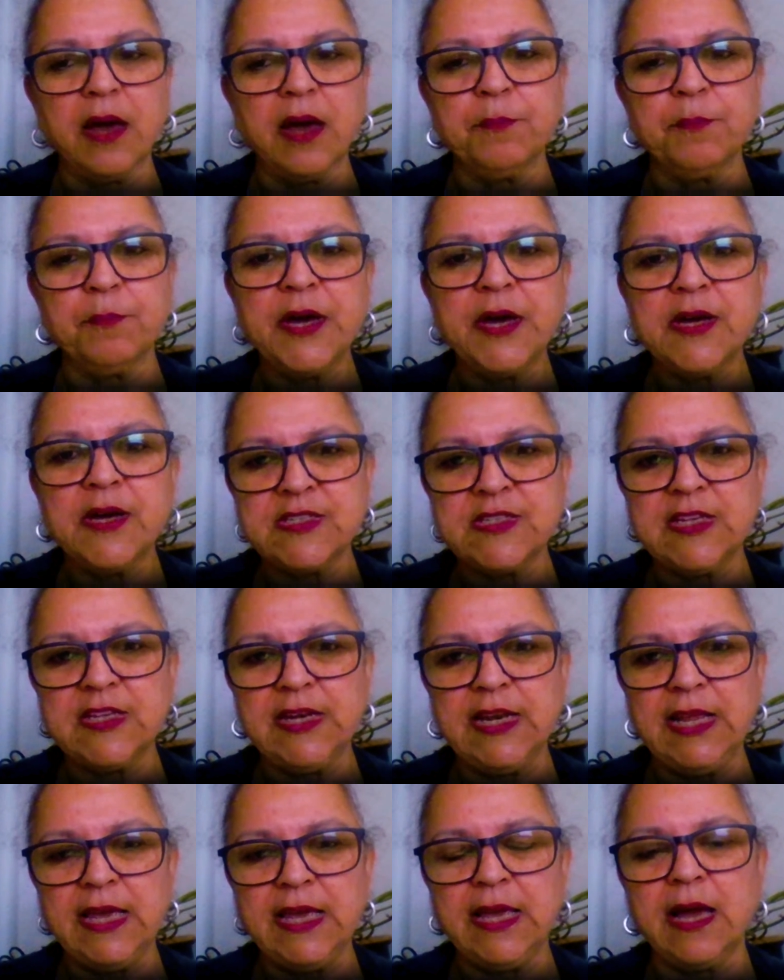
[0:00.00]

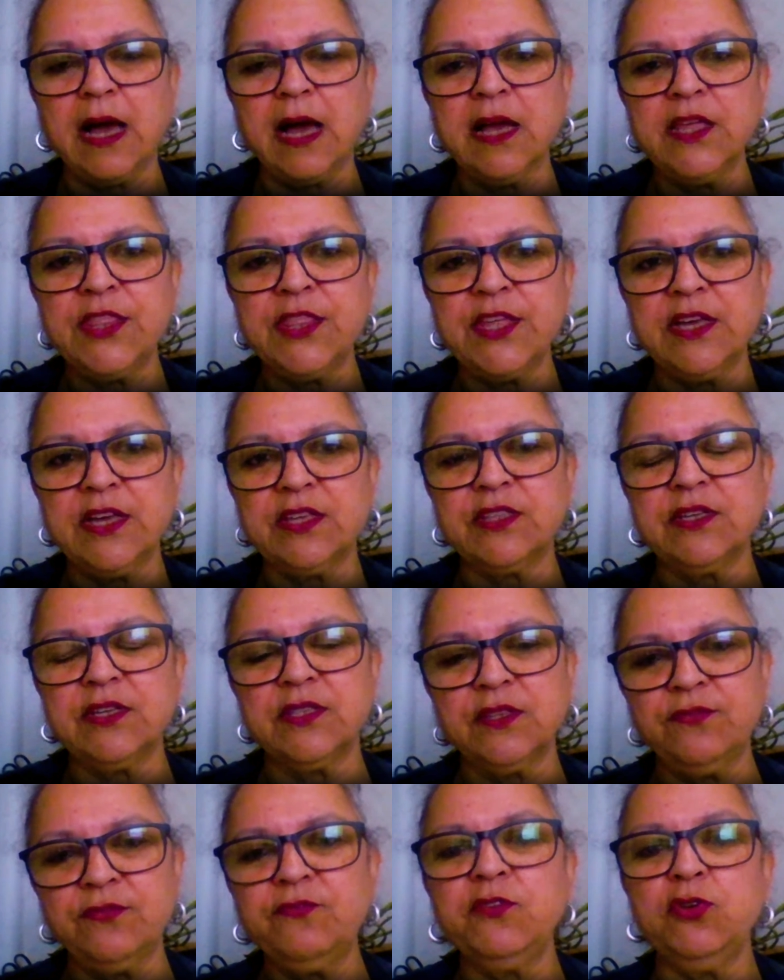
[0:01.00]
personally, I think that
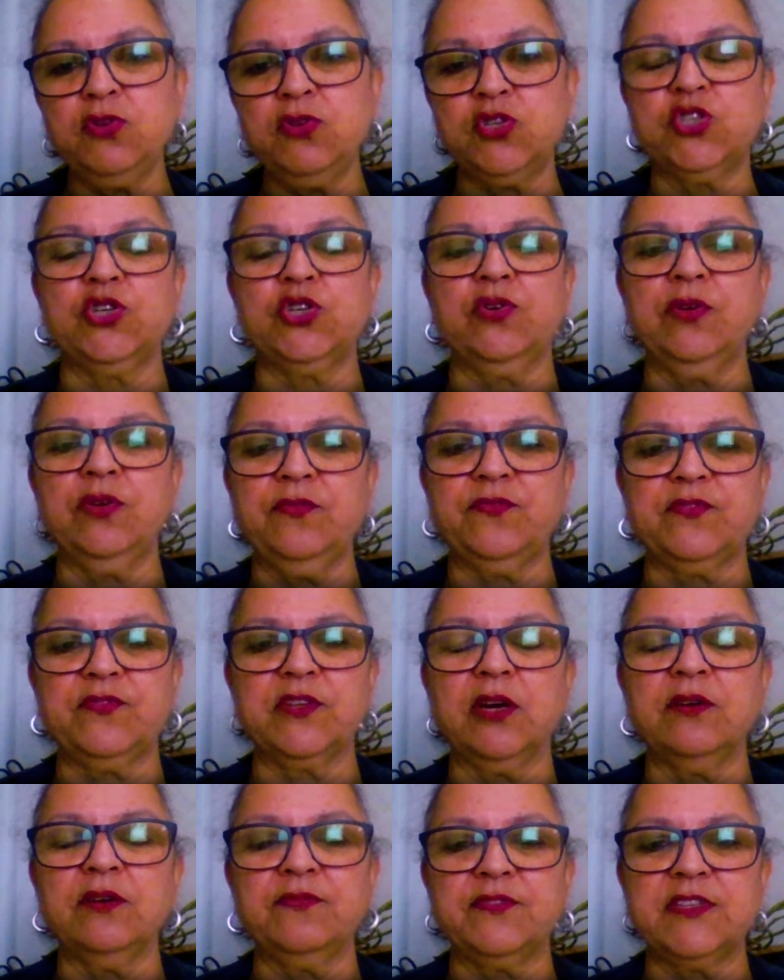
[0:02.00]
the future
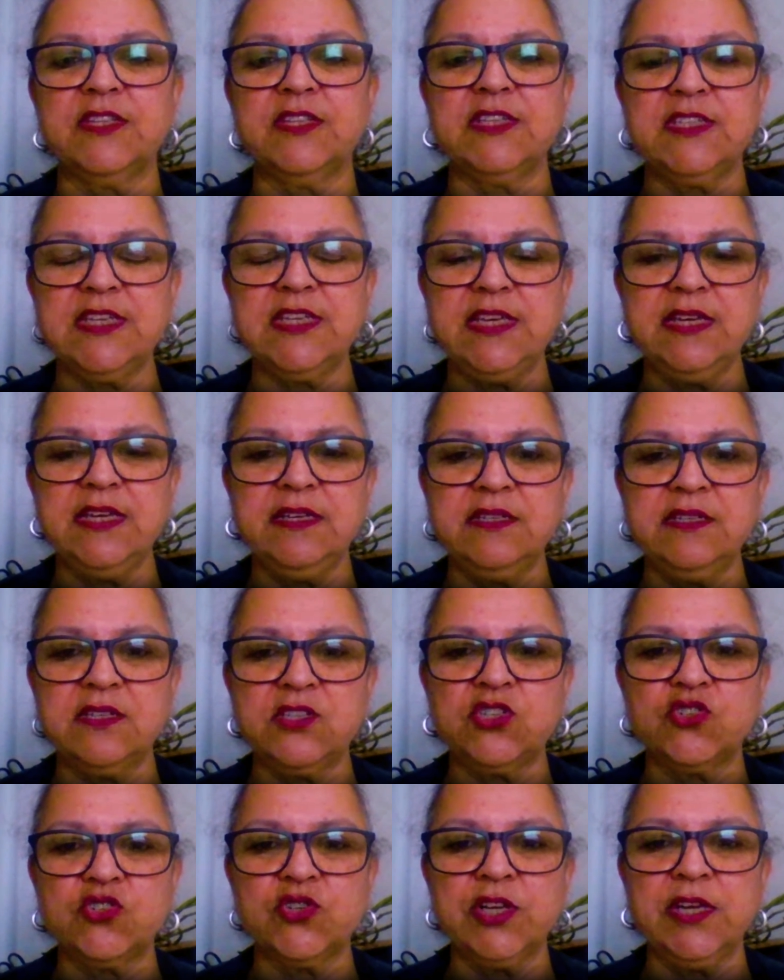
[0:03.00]
of the tea
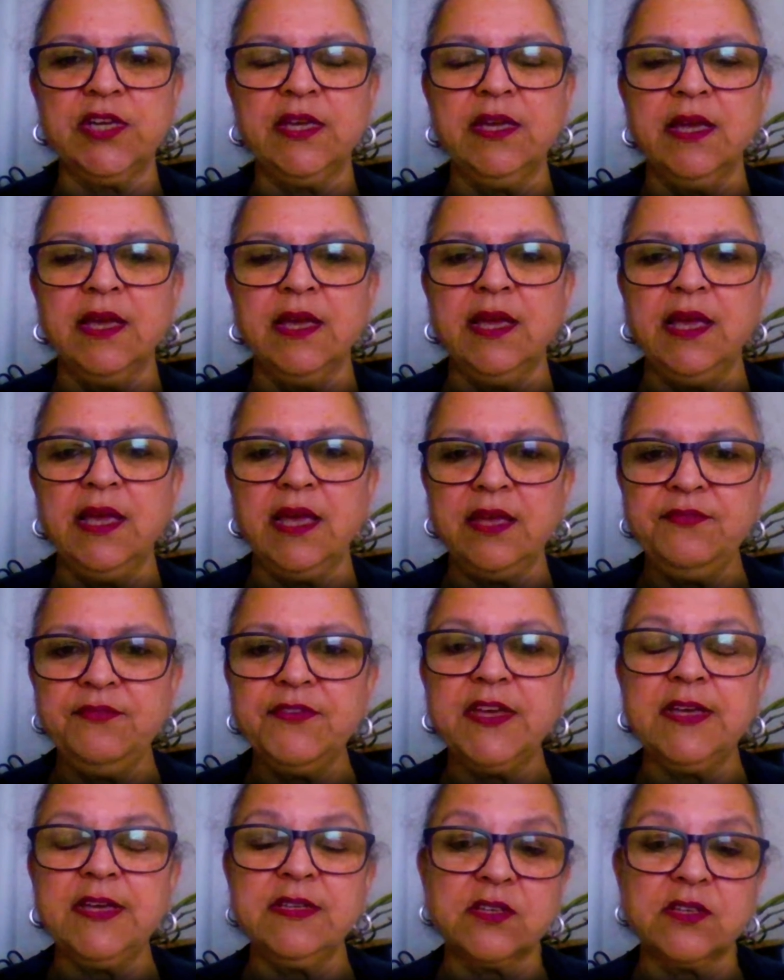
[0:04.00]
industry, if
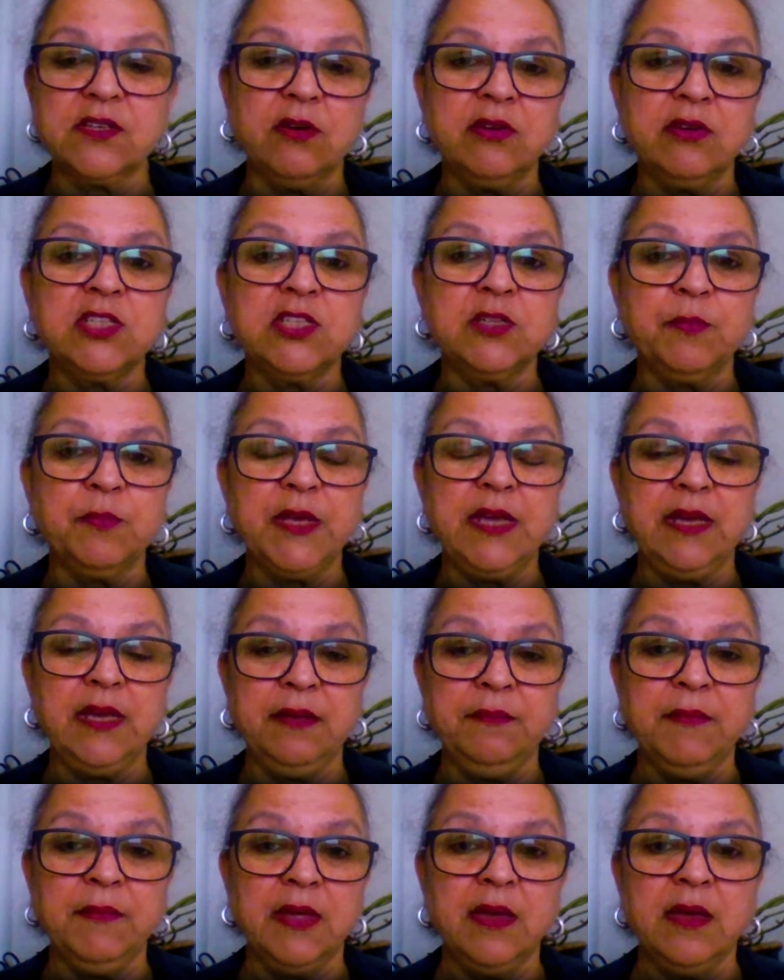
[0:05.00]
it is going to
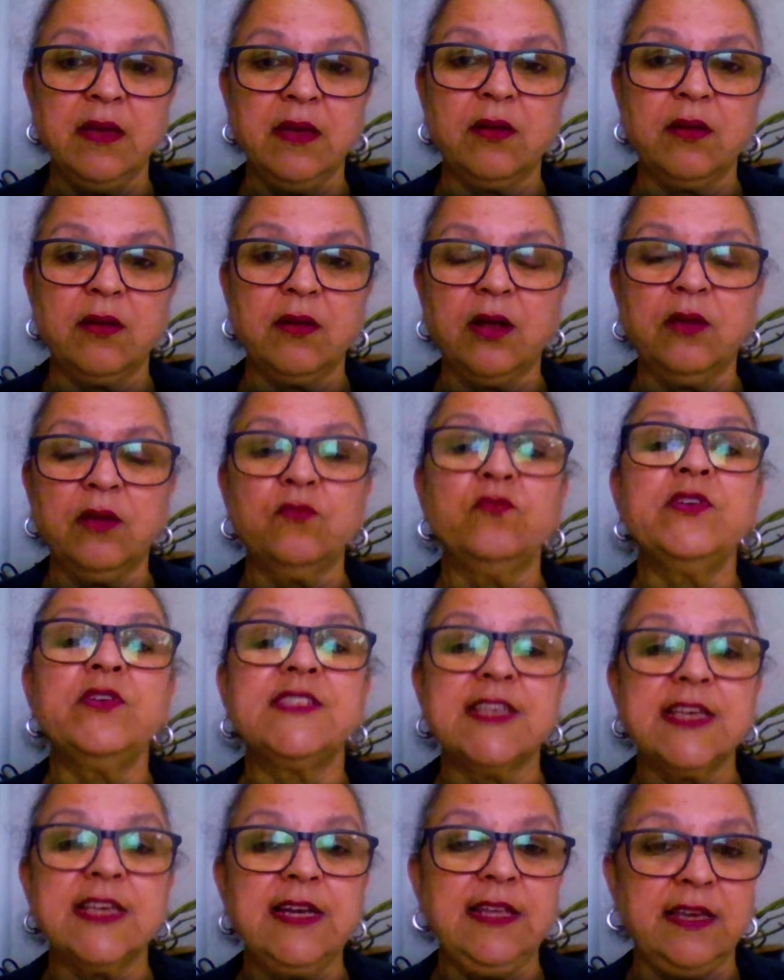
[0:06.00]
be
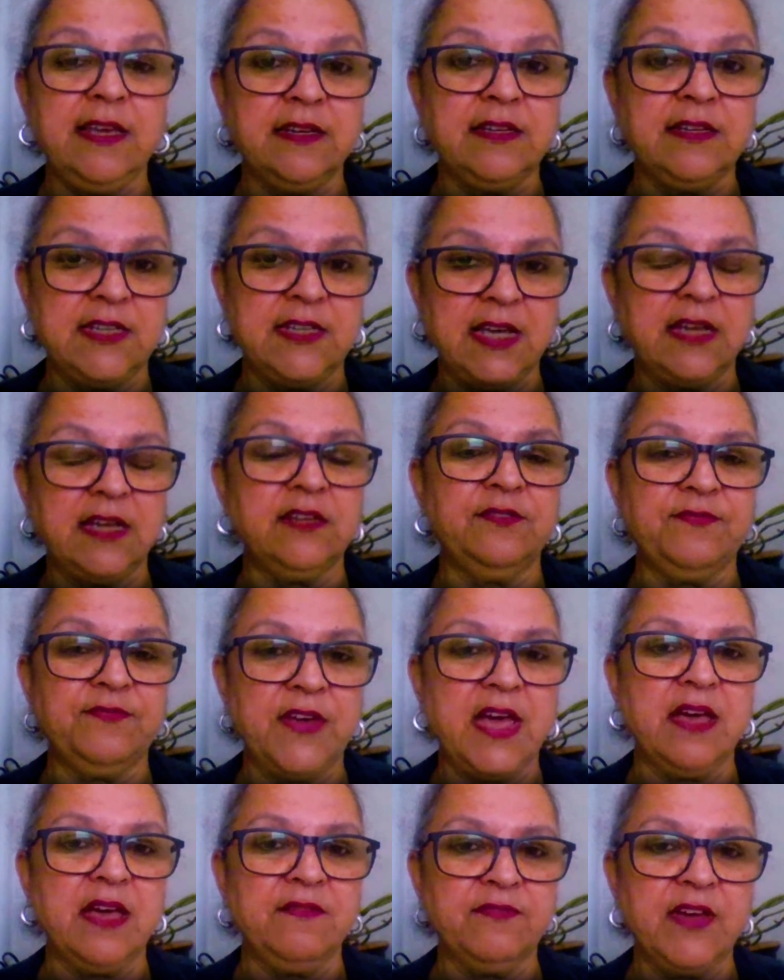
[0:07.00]
resilient and
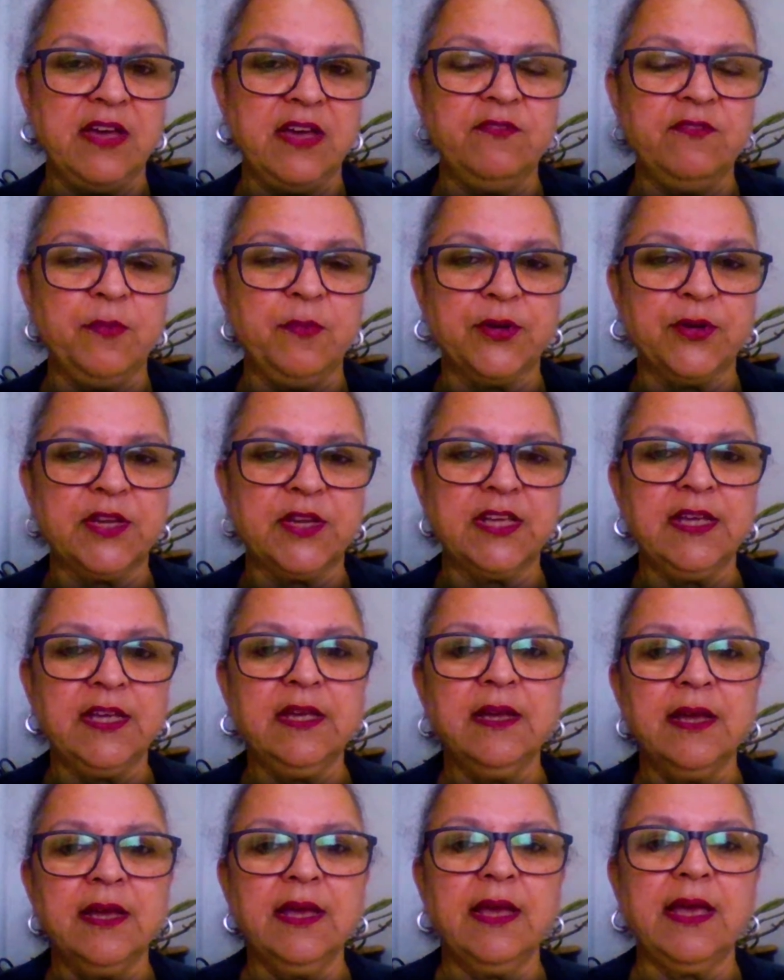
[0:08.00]
fair for everybody,
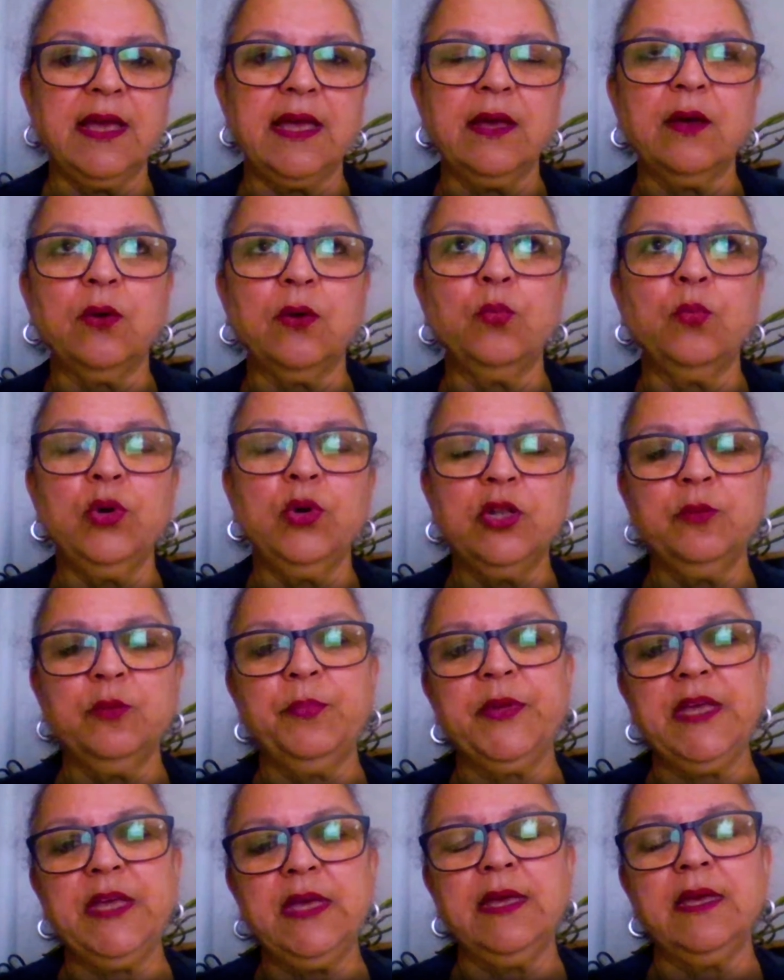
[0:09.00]
will
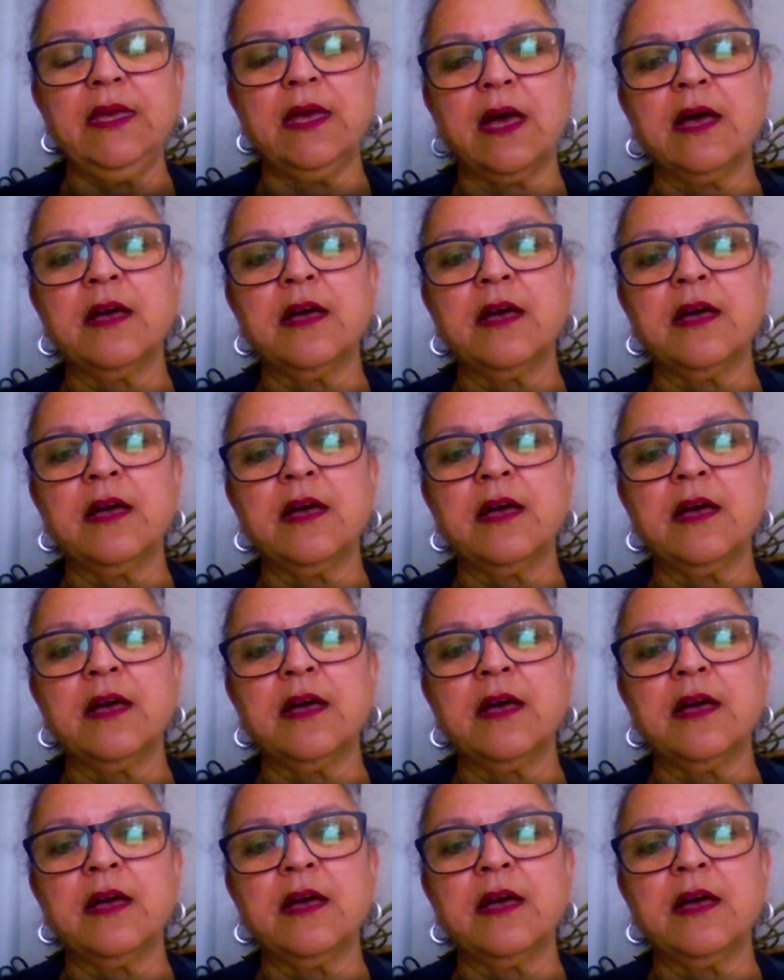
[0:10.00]
be